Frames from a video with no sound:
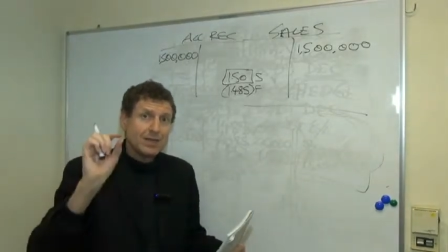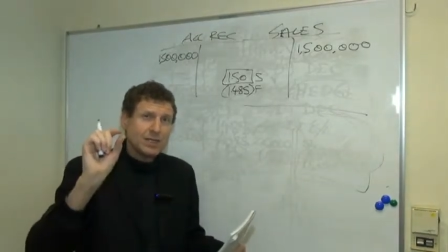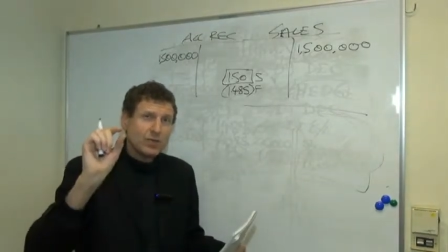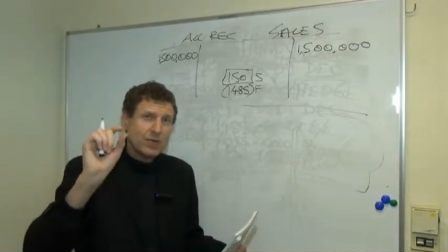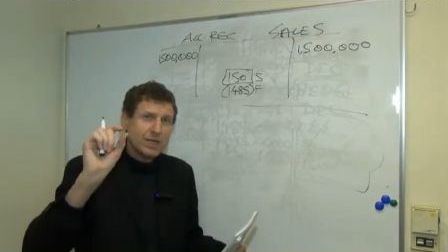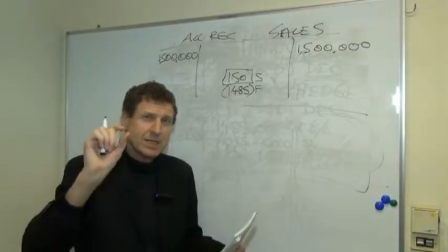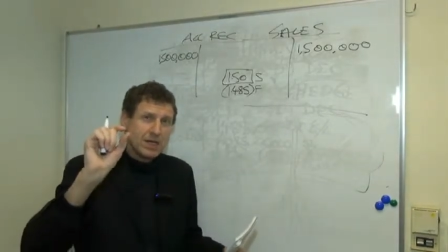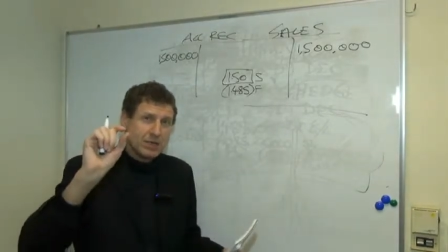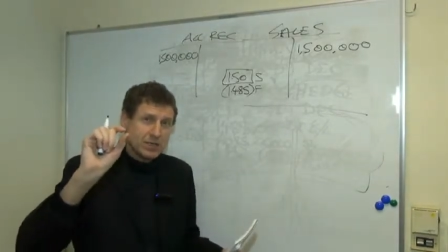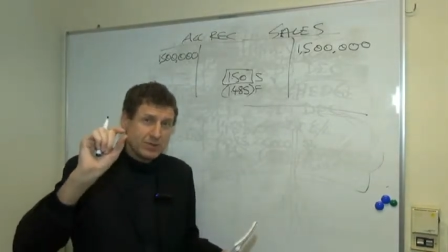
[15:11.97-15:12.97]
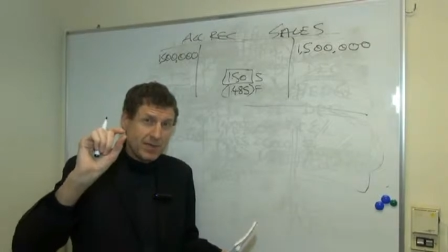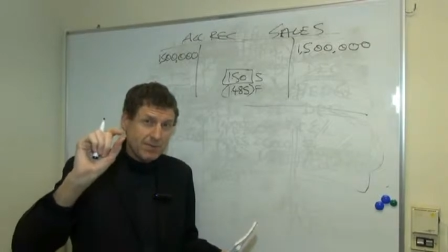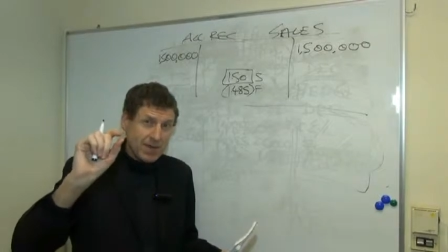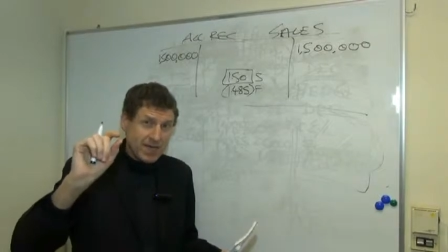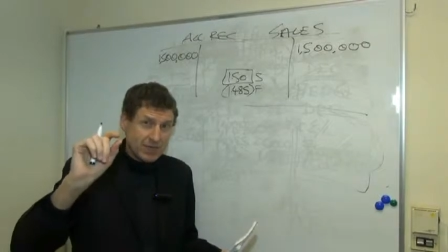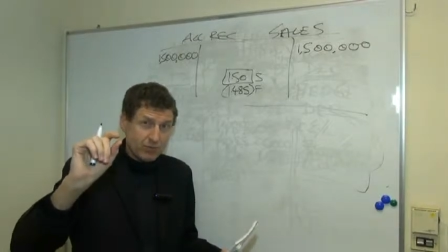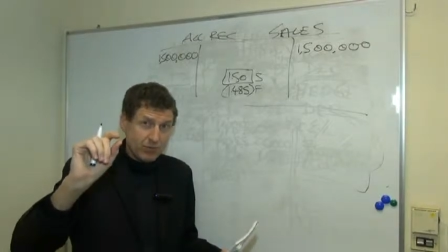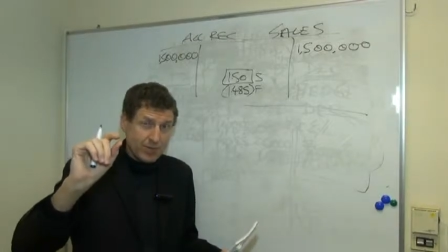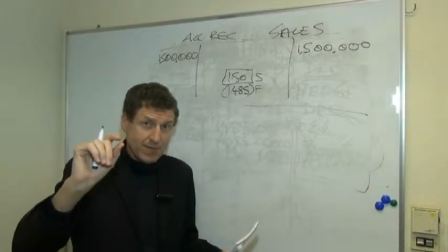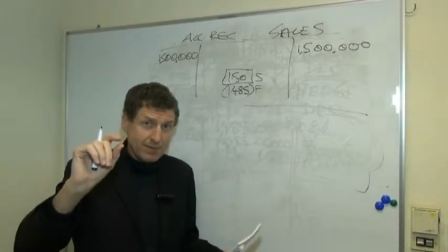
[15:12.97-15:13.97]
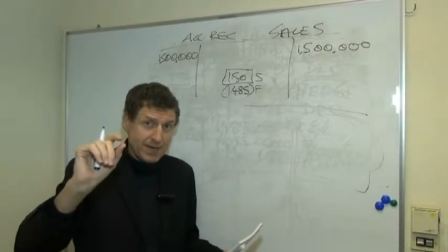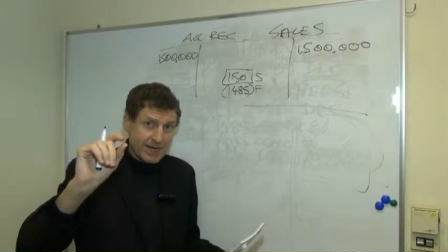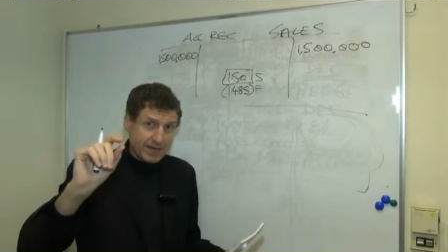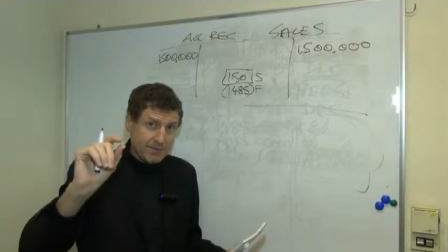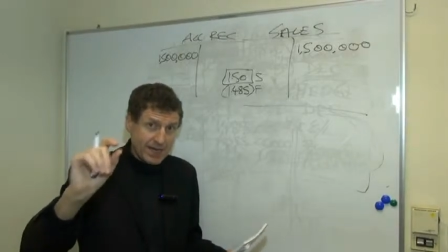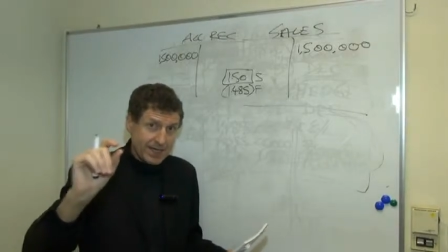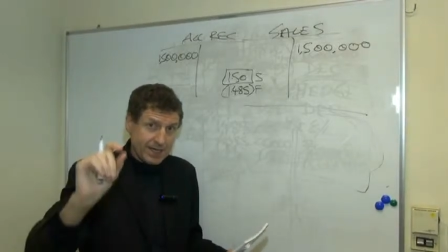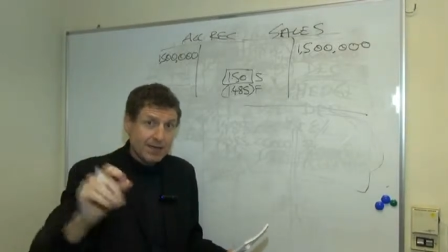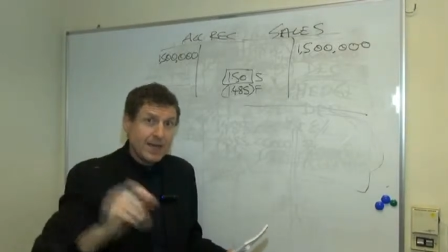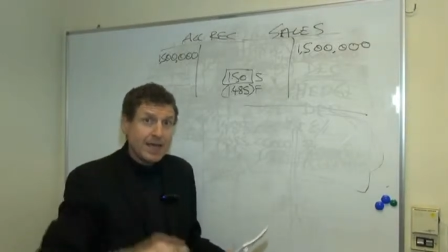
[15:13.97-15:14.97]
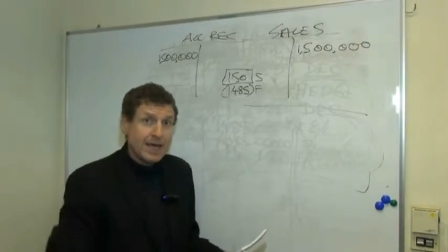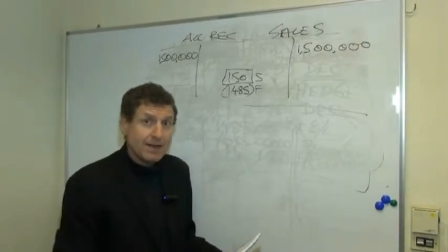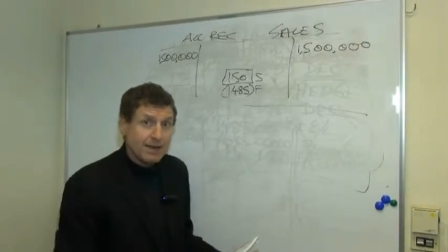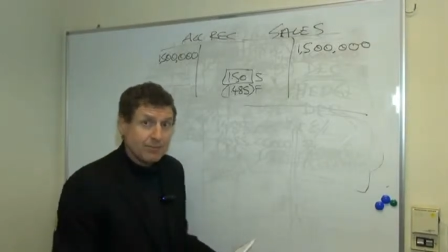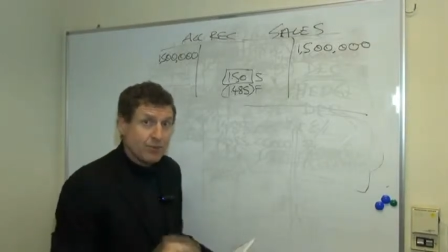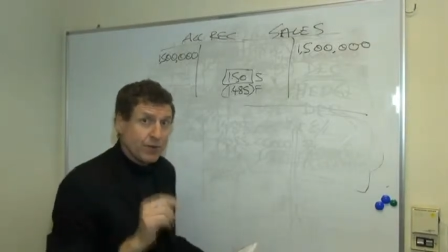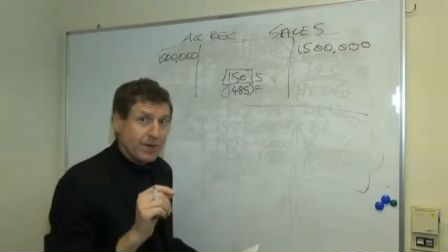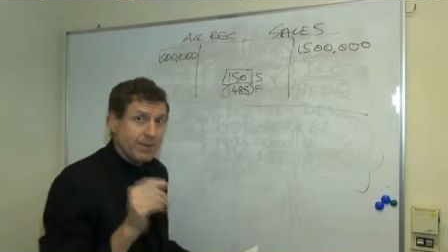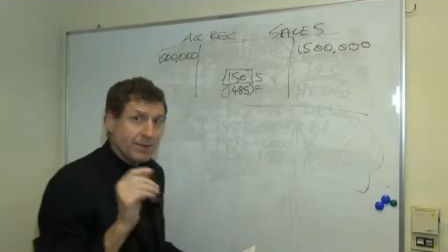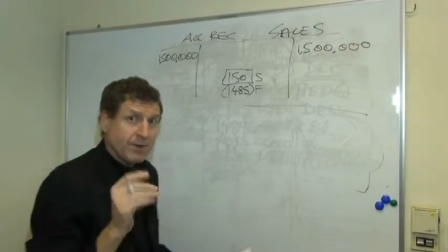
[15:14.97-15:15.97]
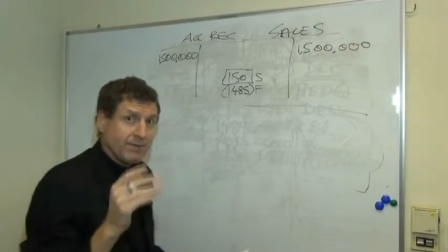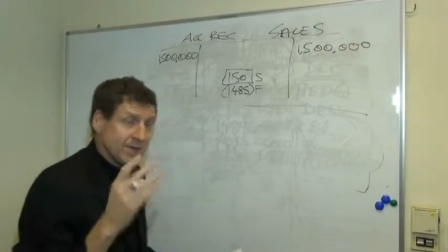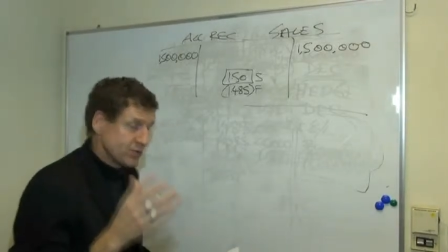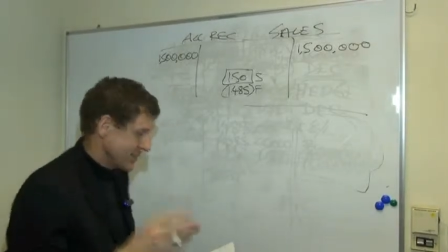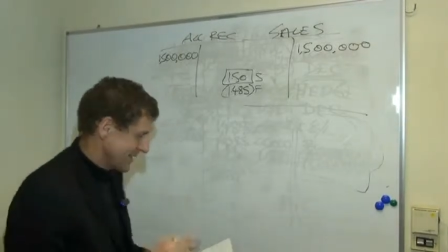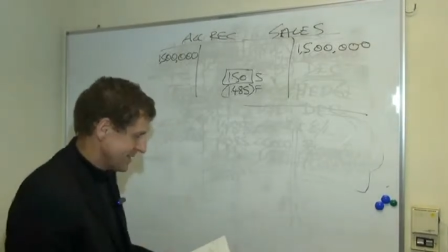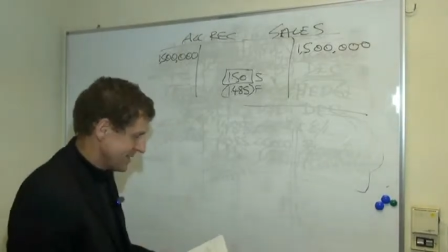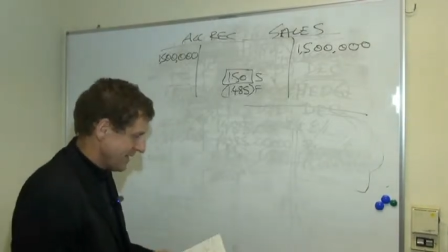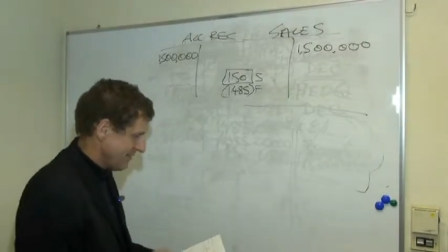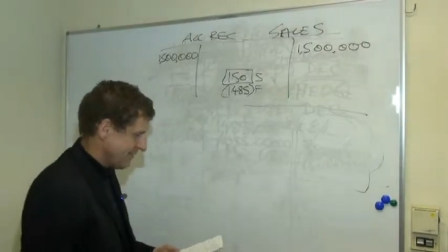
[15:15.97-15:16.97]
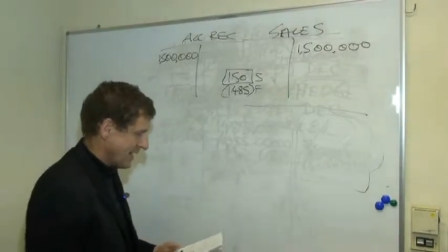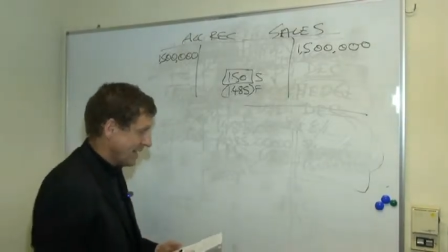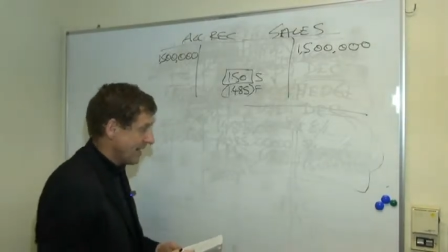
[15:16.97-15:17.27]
There's always going to be a margin where they make money out of that premium of entering into that